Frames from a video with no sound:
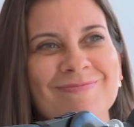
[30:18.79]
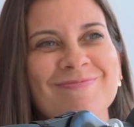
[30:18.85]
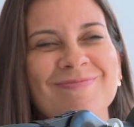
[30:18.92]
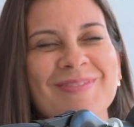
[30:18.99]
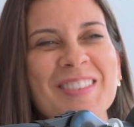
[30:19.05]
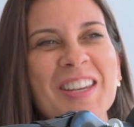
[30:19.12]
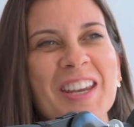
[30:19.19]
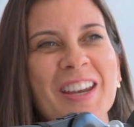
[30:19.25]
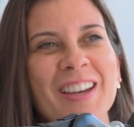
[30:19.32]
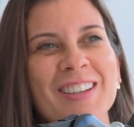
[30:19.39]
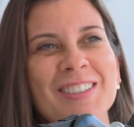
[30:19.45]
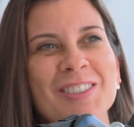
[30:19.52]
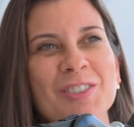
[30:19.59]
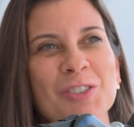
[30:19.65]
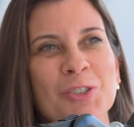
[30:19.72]
Yeah,
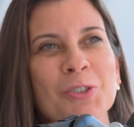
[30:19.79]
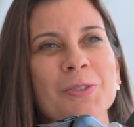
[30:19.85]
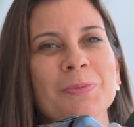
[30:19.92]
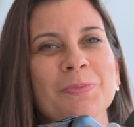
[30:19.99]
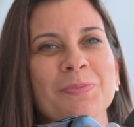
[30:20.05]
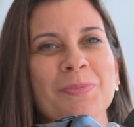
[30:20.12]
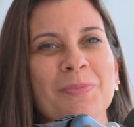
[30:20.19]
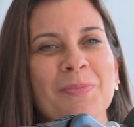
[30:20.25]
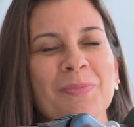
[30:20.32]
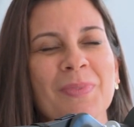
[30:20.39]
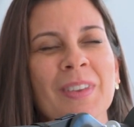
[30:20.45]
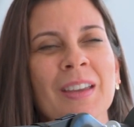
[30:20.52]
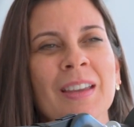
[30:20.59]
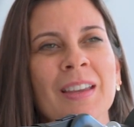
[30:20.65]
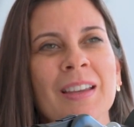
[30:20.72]
so
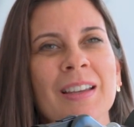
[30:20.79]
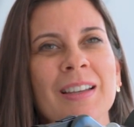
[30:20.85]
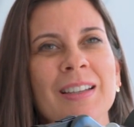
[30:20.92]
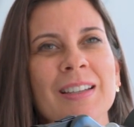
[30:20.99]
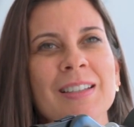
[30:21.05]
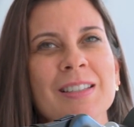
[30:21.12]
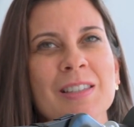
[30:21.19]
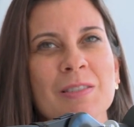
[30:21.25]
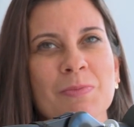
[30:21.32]
it's